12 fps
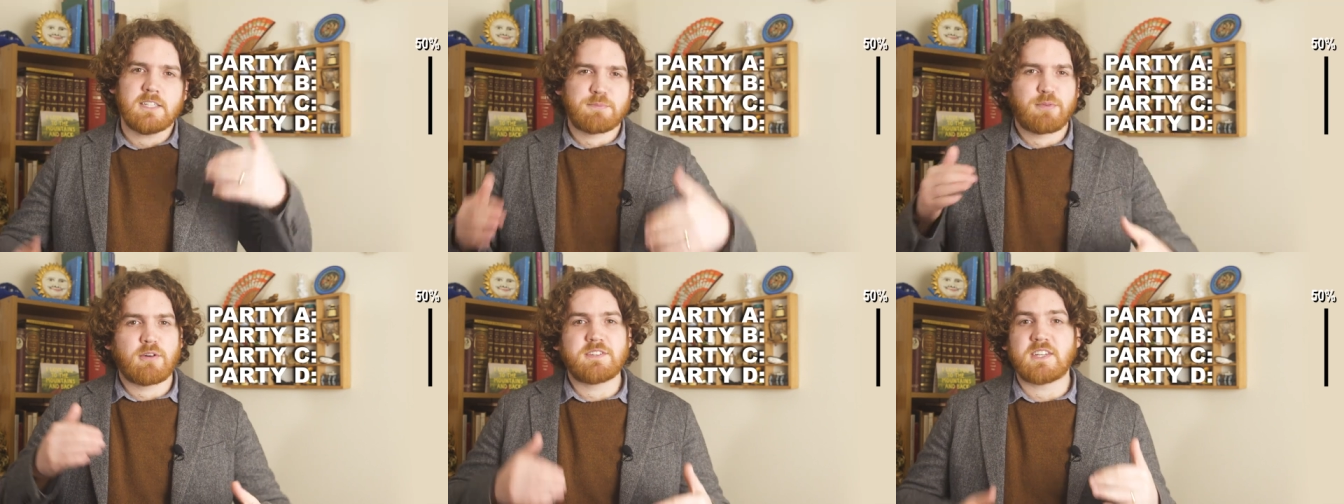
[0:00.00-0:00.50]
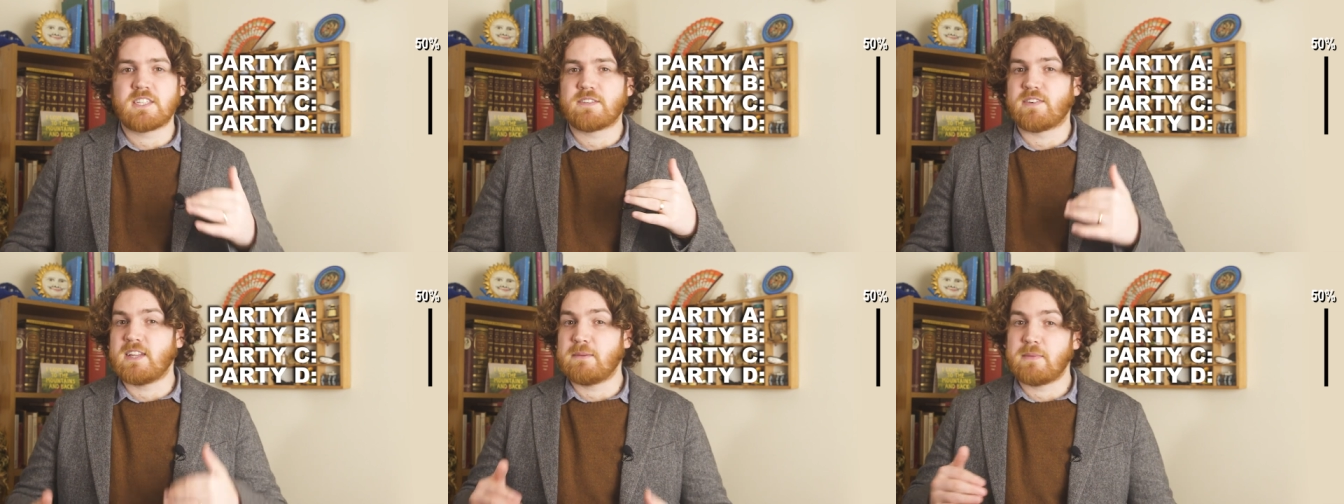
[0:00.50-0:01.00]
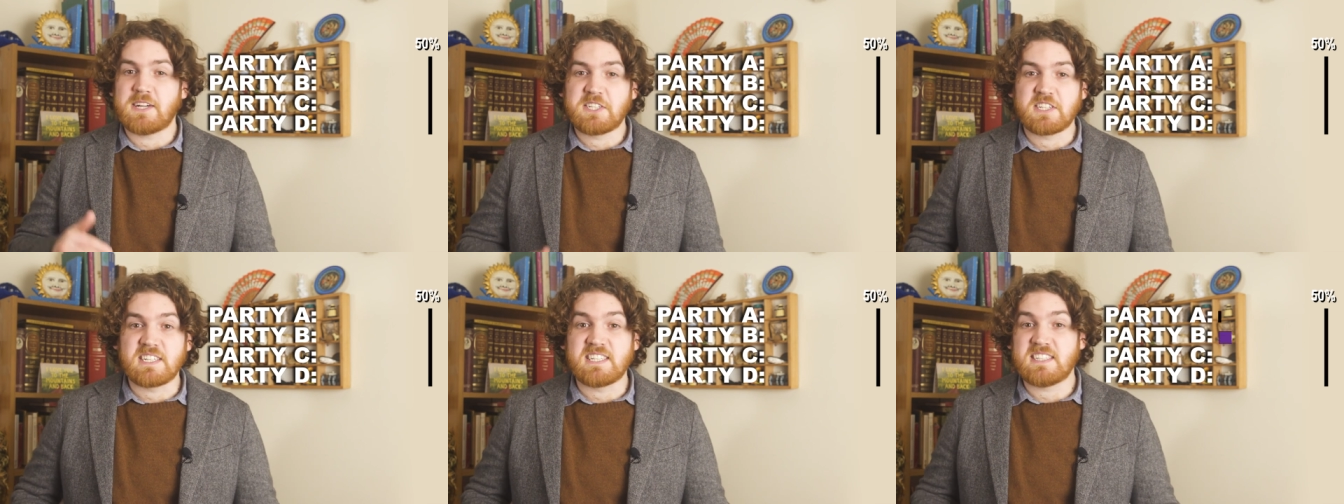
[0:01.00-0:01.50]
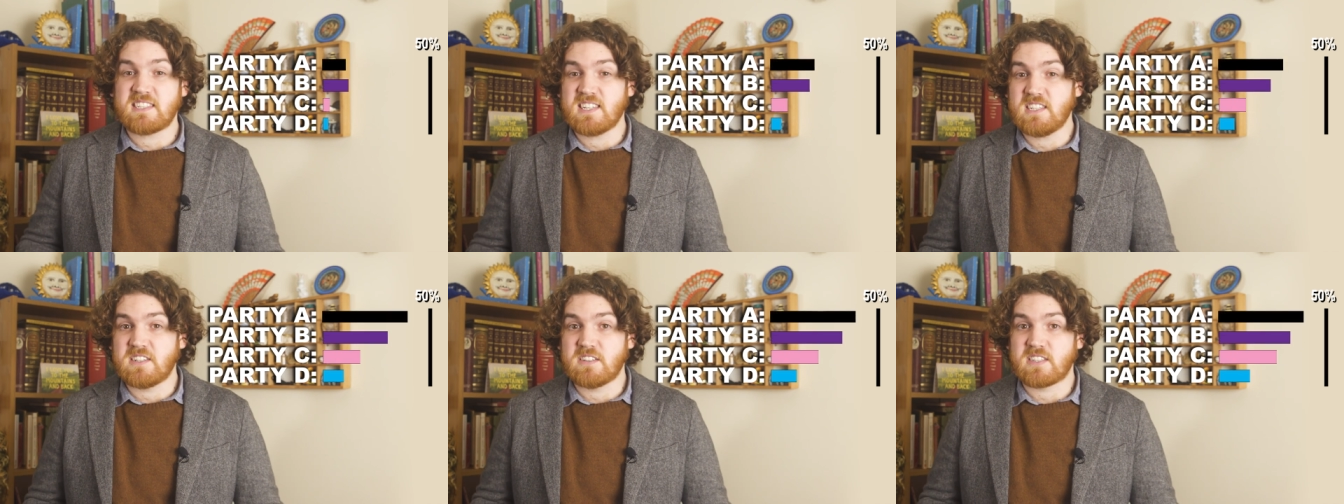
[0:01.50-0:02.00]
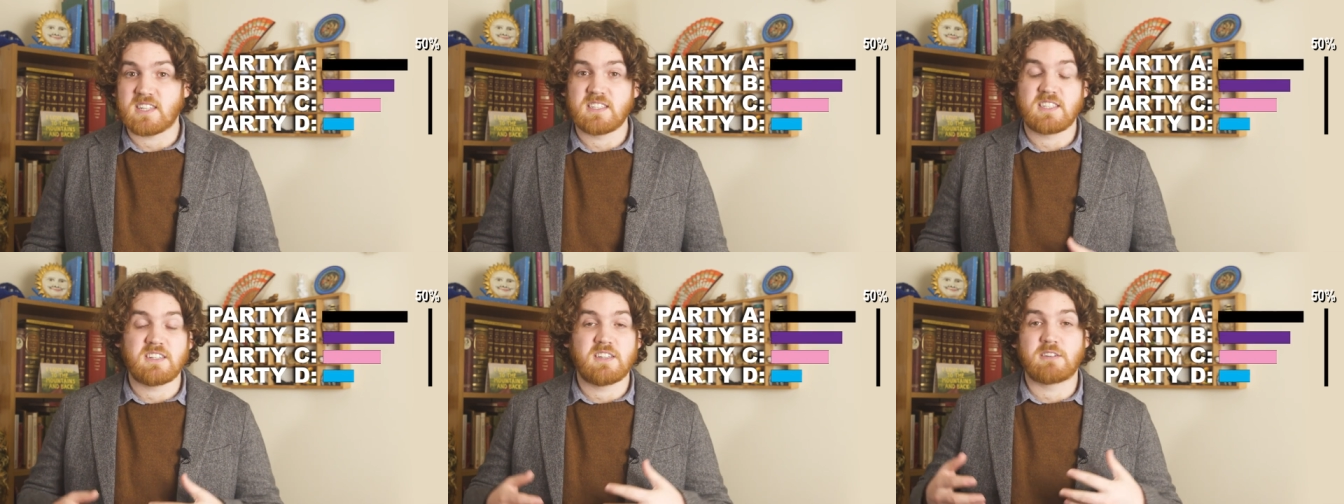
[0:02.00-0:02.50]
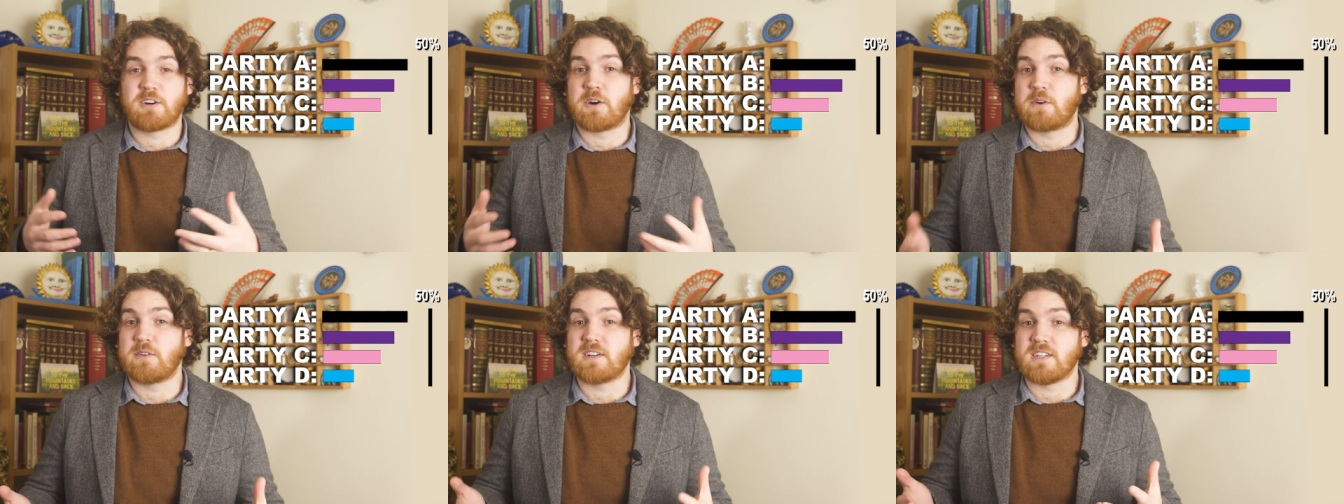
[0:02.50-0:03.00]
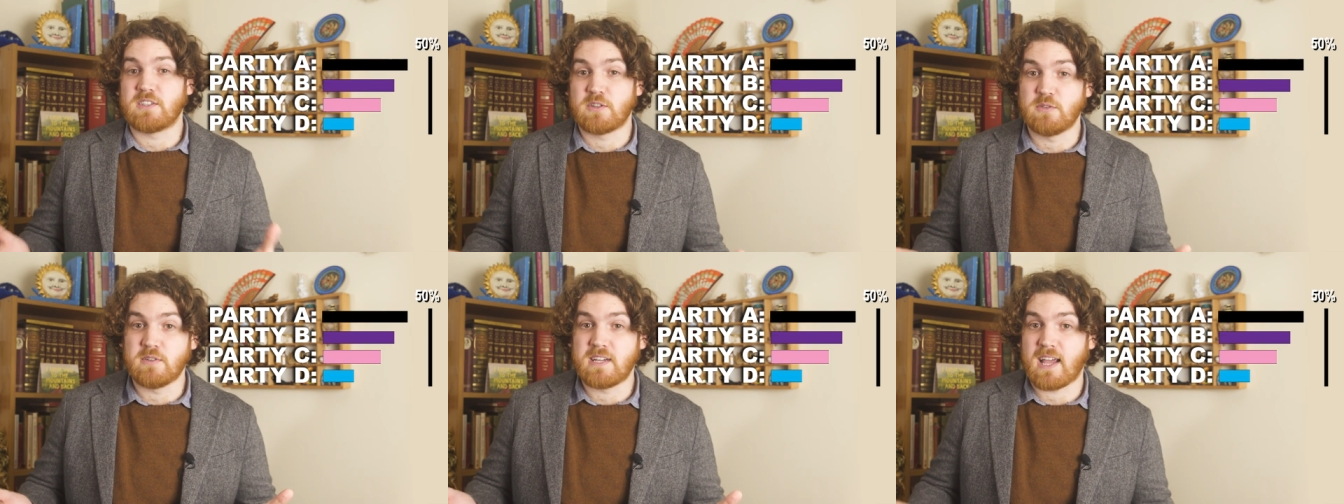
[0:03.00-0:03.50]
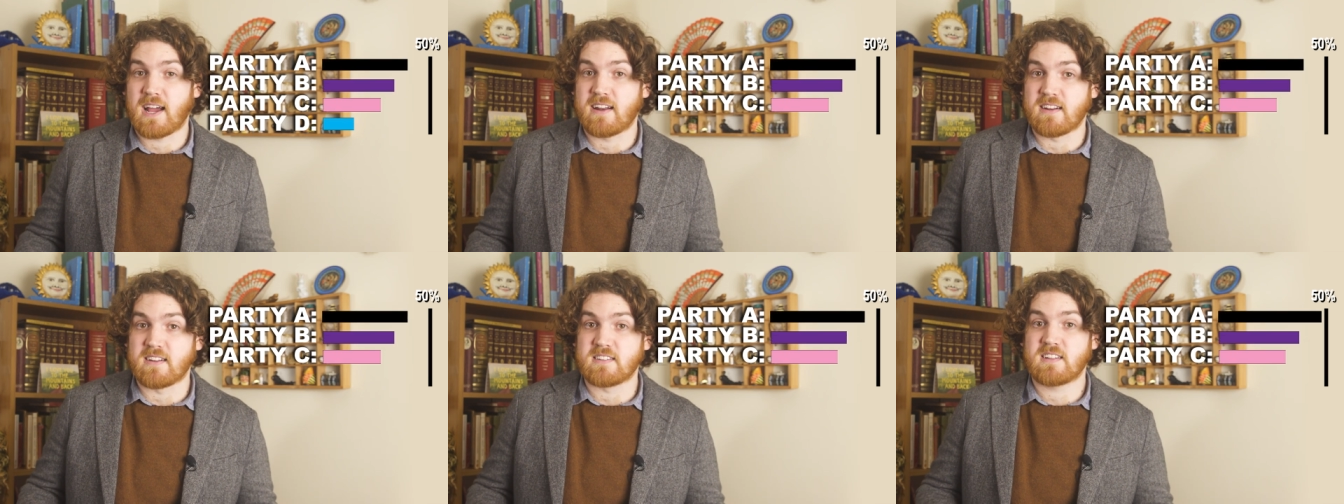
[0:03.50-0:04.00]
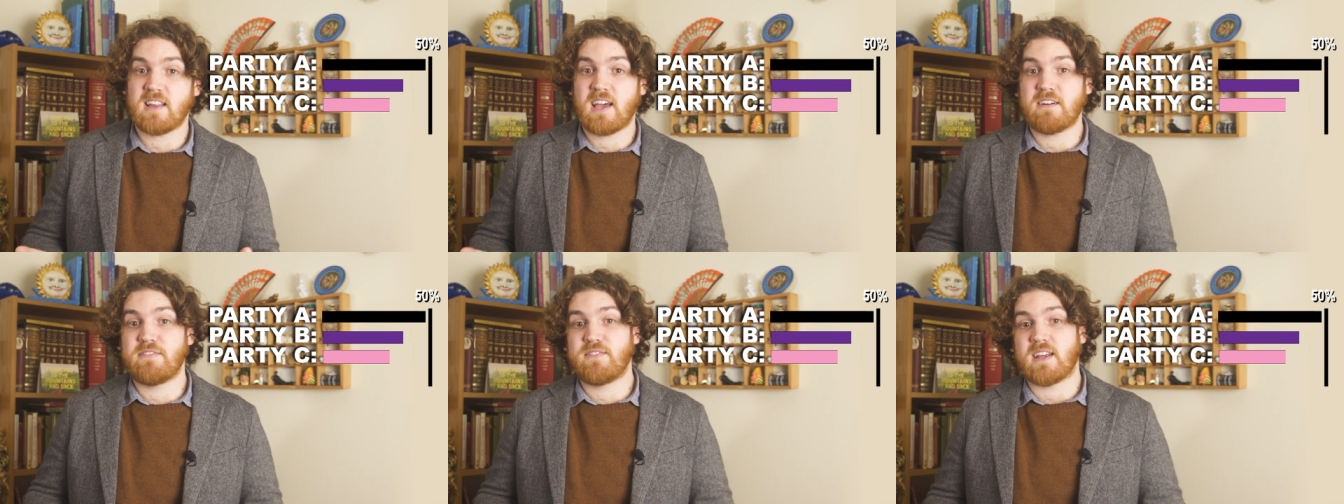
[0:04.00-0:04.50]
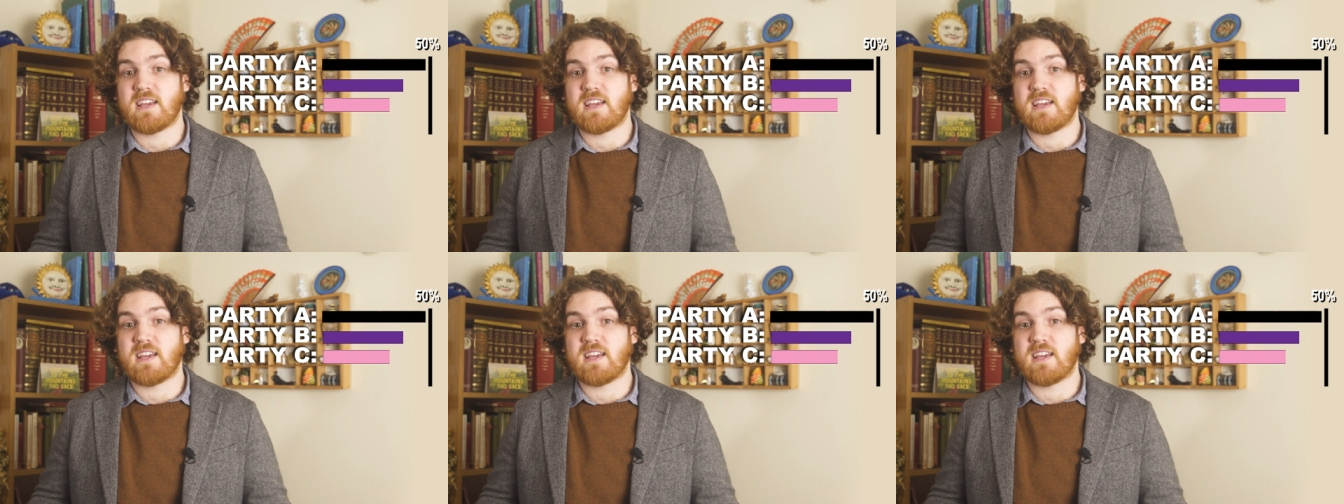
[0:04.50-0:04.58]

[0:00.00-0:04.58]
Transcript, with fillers: This process of elimination continues until there are only two candidates left